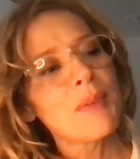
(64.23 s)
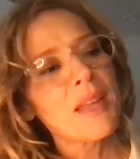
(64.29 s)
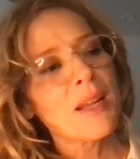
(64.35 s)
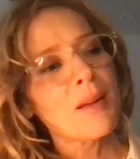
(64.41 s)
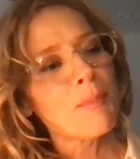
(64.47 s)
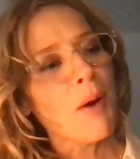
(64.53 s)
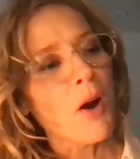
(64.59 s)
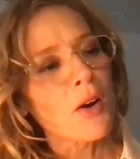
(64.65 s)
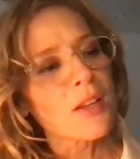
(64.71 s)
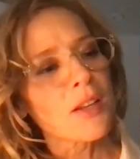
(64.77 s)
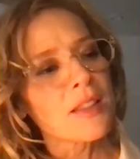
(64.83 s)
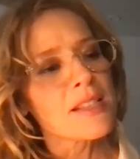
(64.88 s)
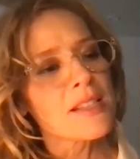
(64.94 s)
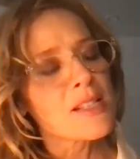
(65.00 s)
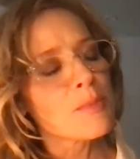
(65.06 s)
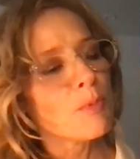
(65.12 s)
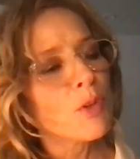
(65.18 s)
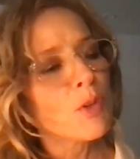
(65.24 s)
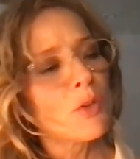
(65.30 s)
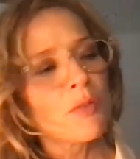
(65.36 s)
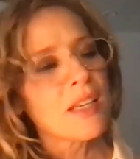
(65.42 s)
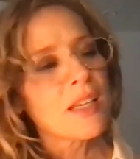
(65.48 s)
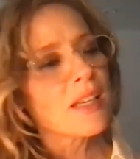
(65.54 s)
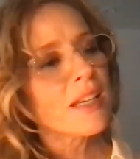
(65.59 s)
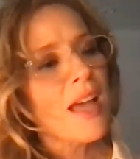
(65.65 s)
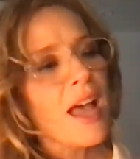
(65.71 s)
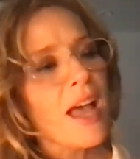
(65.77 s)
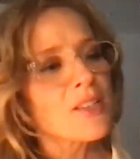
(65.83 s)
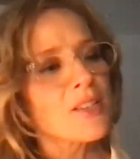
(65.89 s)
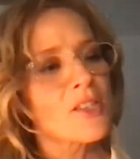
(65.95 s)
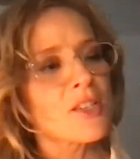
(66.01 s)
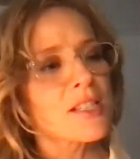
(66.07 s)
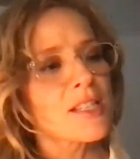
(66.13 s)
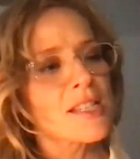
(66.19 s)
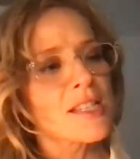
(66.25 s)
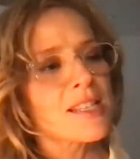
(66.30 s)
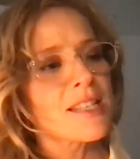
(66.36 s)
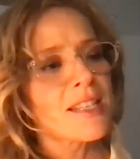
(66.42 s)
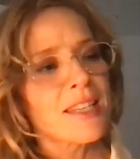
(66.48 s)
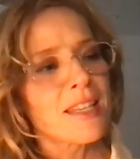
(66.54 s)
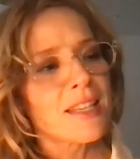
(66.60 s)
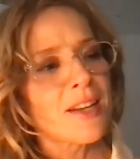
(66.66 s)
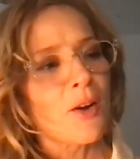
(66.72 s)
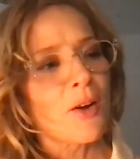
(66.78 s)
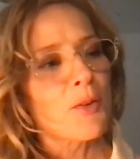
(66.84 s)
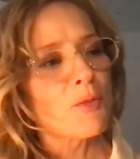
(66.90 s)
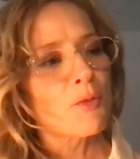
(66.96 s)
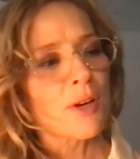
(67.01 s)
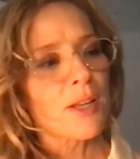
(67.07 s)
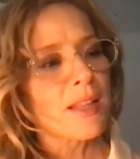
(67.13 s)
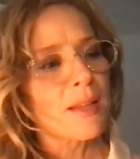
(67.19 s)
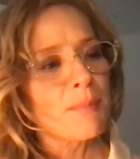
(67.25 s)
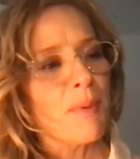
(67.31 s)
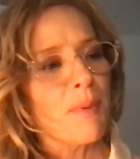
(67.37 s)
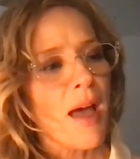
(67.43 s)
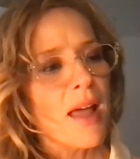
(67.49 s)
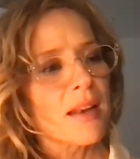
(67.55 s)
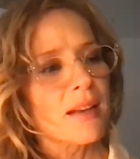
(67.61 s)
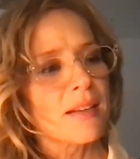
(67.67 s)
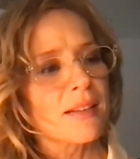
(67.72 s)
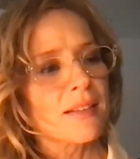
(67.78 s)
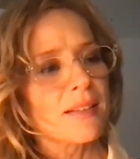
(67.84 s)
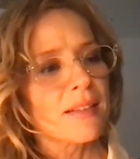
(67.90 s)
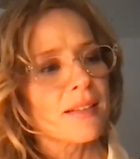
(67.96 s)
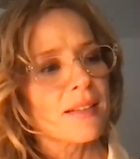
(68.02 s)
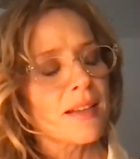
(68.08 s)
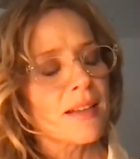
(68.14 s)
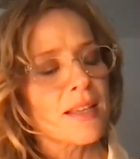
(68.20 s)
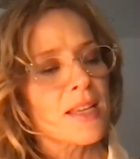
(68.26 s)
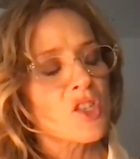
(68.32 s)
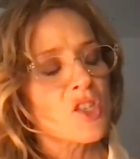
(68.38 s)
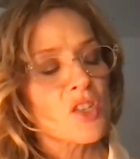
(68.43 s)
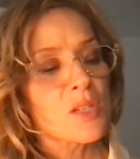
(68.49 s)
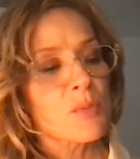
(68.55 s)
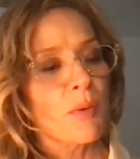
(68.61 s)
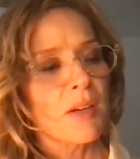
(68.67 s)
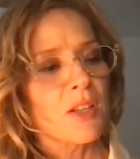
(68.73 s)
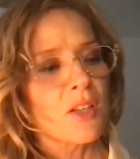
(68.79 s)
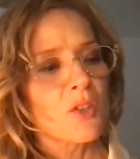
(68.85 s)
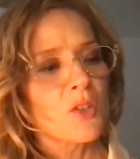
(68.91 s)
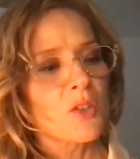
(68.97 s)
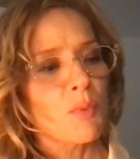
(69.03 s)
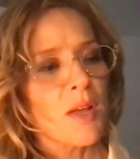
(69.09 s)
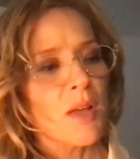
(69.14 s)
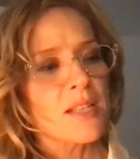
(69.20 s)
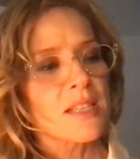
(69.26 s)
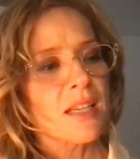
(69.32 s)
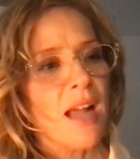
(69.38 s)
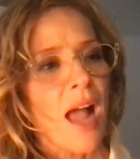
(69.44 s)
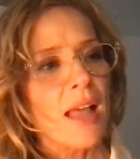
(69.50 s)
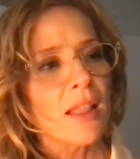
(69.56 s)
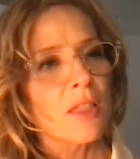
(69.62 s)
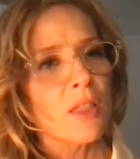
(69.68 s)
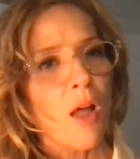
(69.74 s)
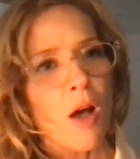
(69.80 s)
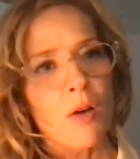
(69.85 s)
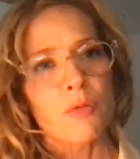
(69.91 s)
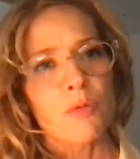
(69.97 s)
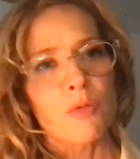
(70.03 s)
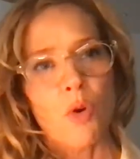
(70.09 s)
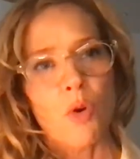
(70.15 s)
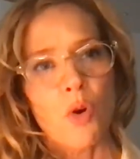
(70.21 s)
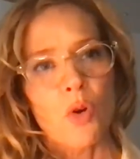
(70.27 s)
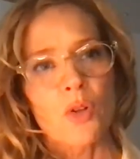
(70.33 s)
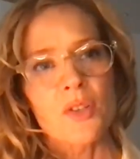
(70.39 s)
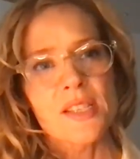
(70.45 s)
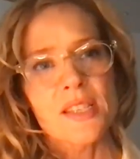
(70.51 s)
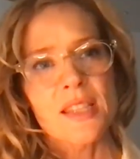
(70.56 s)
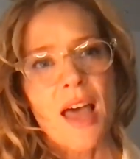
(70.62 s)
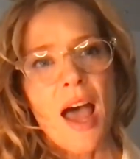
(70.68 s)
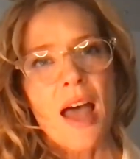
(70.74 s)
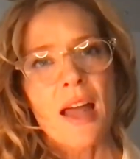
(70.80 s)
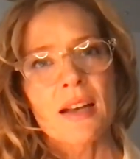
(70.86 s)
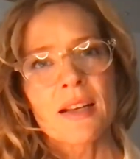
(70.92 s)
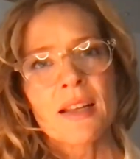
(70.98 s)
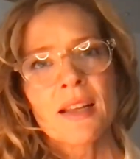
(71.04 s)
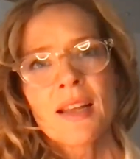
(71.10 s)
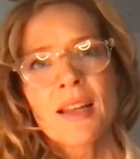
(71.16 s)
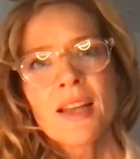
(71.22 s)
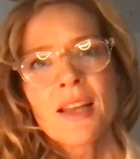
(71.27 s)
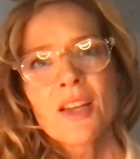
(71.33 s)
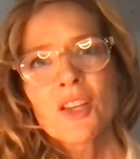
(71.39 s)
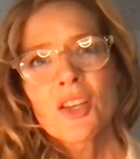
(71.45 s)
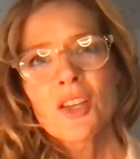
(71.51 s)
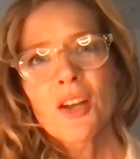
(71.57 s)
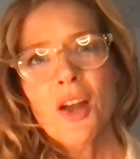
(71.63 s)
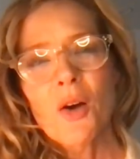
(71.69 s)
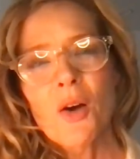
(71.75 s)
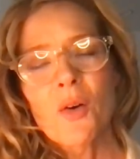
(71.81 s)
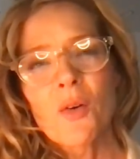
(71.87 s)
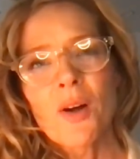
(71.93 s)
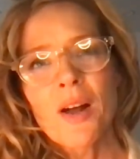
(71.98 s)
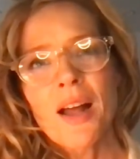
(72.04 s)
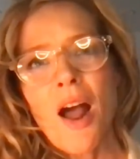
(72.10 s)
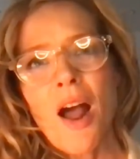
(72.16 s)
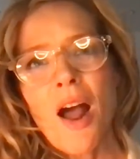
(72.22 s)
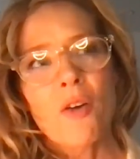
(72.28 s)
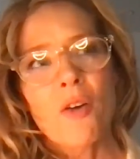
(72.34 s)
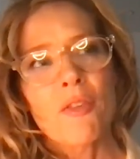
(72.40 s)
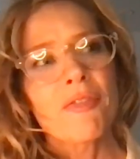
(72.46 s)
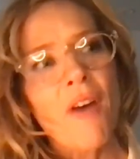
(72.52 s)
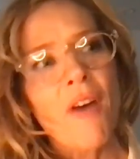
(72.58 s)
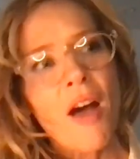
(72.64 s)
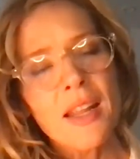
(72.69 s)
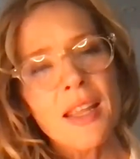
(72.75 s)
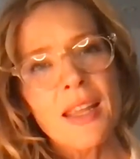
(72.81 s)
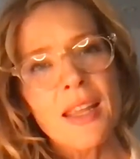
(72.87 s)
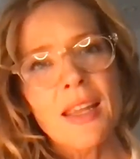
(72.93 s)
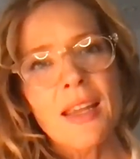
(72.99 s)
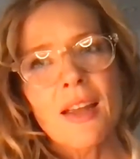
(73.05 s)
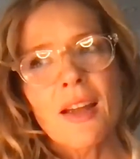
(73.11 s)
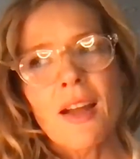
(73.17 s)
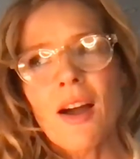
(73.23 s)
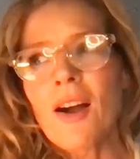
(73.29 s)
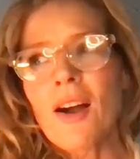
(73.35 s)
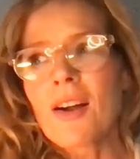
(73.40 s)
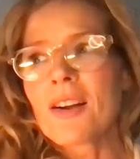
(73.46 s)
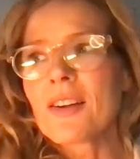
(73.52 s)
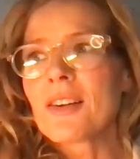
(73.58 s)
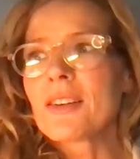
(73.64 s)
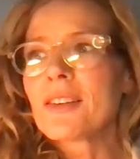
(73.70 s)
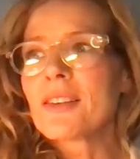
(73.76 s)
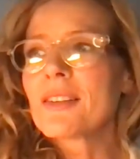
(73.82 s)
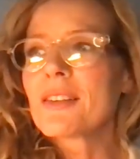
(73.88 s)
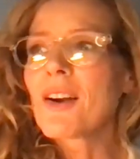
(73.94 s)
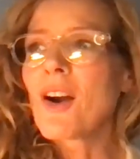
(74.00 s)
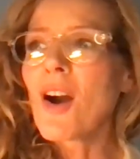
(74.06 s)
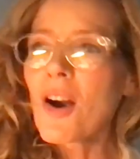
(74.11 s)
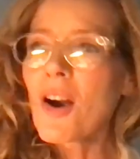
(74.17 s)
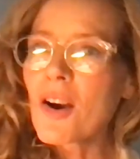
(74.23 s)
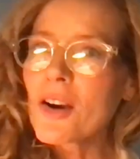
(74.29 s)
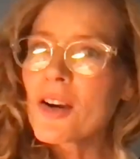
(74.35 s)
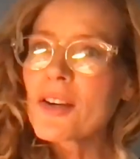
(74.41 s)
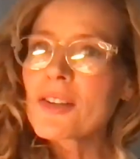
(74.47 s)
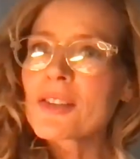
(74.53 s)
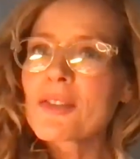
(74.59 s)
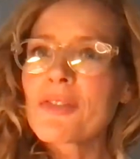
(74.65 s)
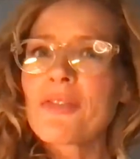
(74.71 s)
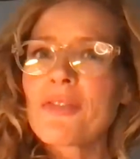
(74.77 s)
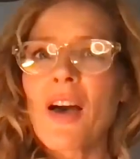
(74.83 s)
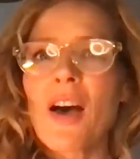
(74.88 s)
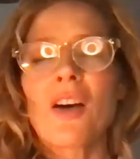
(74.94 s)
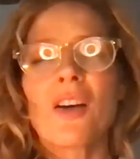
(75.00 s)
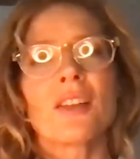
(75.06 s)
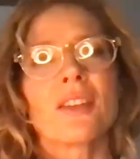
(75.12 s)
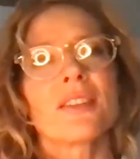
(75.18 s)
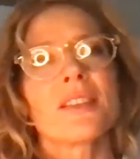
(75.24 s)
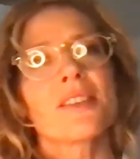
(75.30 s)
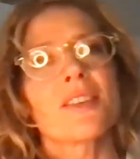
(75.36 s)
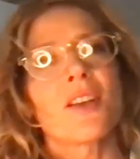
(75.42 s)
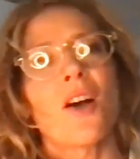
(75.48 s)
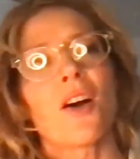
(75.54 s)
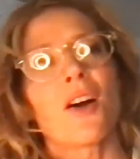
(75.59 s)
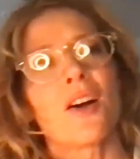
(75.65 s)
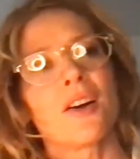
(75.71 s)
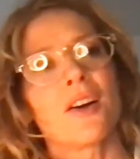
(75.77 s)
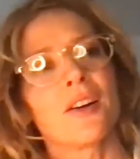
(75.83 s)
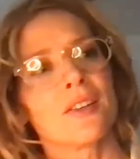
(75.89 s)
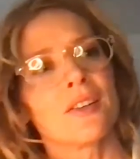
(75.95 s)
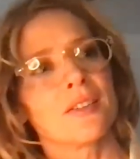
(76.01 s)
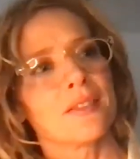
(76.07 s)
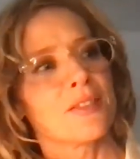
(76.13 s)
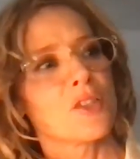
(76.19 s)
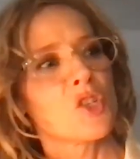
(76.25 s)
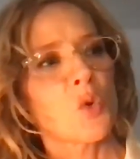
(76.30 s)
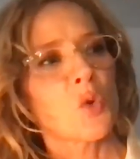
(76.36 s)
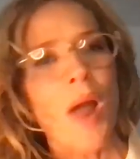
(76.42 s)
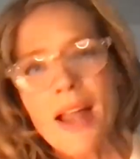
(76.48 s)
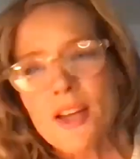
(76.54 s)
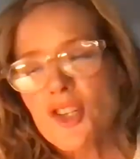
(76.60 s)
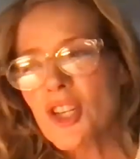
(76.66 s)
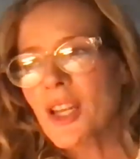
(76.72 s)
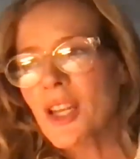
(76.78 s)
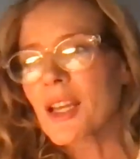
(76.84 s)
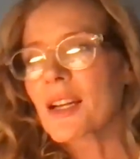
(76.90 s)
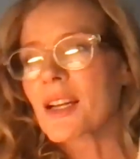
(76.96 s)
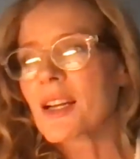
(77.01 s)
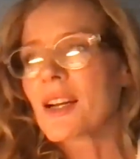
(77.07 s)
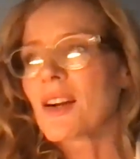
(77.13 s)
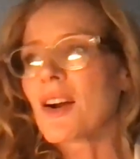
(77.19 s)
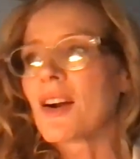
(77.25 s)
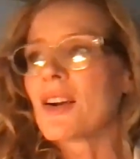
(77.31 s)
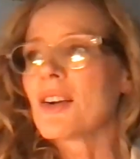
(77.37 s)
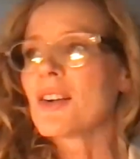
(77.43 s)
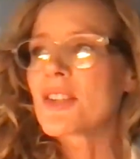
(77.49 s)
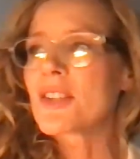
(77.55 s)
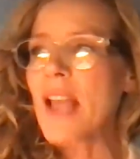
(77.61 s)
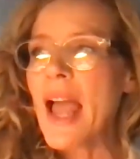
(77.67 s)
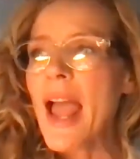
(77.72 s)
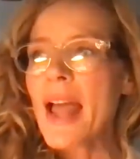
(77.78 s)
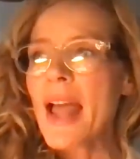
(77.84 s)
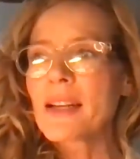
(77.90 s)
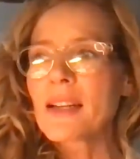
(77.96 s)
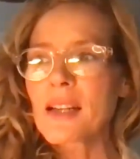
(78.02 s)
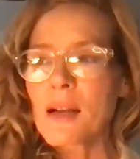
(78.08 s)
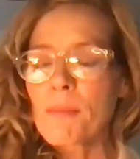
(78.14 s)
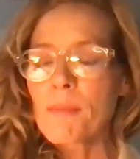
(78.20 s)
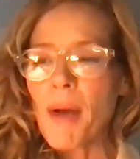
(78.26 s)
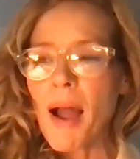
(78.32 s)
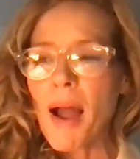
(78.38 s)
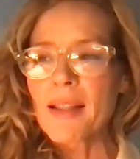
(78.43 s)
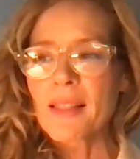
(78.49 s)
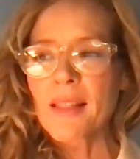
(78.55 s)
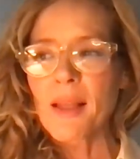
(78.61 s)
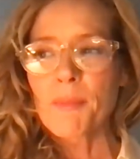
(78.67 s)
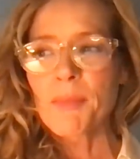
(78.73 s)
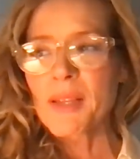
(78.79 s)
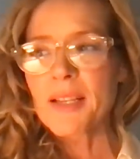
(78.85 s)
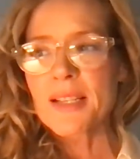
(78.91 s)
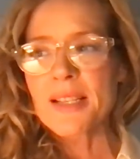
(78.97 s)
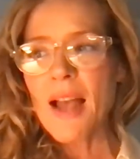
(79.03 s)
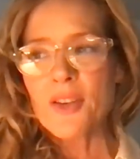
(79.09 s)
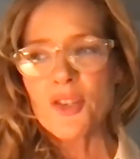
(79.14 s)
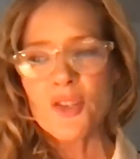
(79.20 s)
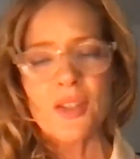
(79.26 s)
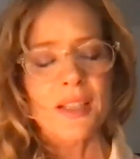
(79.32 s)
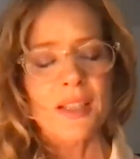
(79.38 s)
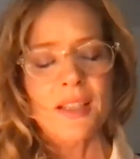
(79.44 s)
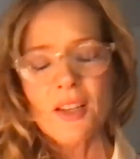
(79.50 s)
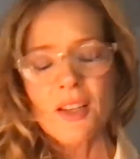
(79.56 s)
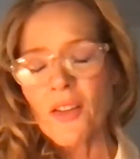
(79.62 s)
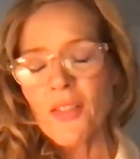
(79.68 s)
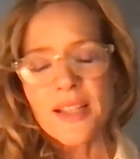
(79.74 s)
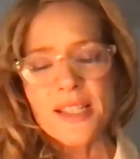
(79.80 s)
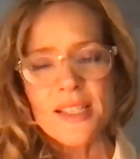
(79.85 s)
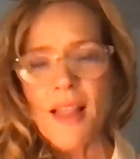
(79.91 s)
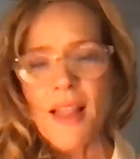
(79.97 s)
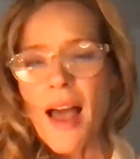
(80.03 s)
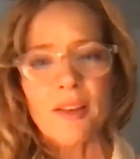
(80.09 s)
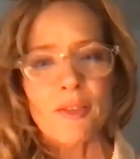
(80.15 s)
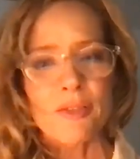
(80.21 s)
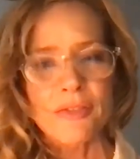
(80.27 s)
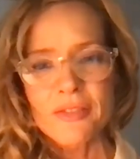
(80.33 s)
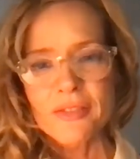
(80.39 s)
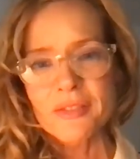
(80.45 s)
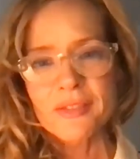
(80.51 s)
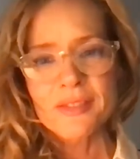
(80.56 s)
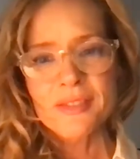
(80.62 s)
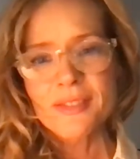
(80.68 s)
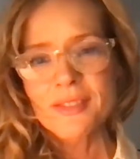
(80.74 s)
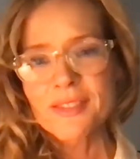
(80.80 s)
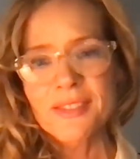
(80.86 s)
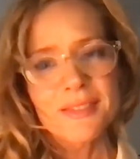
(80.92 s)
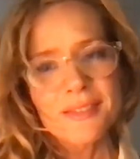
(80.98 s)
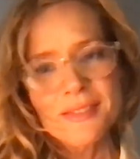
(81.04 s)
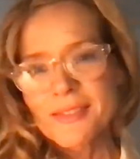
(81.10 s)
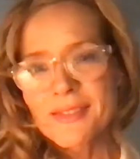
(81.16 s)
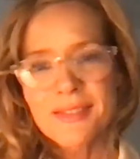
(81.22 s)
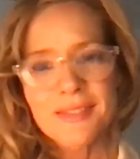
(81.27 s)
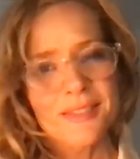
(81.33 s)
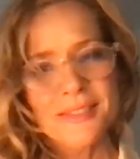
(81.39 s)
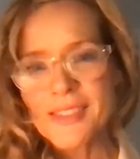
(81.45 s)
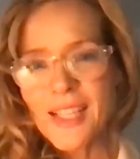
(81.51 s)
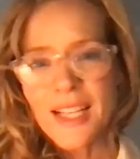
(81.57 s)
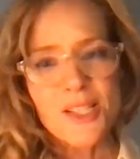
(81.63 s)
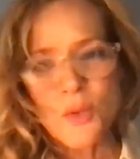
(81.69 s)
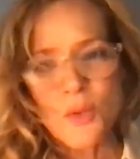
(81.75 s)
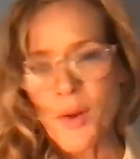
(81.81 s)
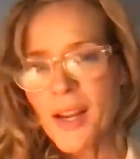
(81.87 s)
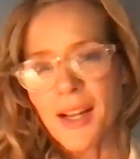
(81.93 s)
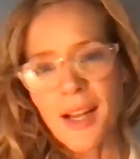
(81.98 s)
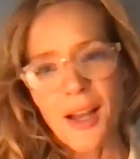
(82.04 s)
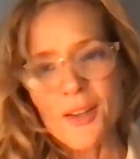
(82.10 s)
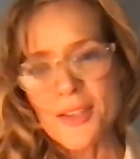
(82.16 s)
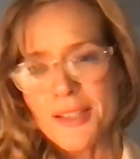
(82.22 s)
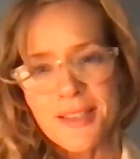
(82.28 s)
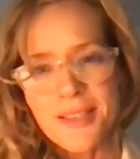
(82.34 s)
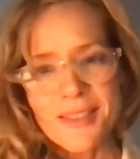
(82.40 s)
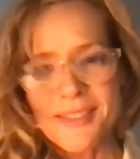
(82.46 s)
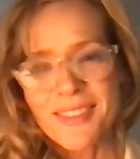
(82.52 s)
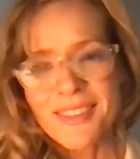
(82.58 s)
being part of this movie has just, you know, really been, it's just been a huge blessing. I love roles that, you know, are funny, are heartfelt, are tragic, are, and combining them because actually, you know, that's life. That's the way it goes.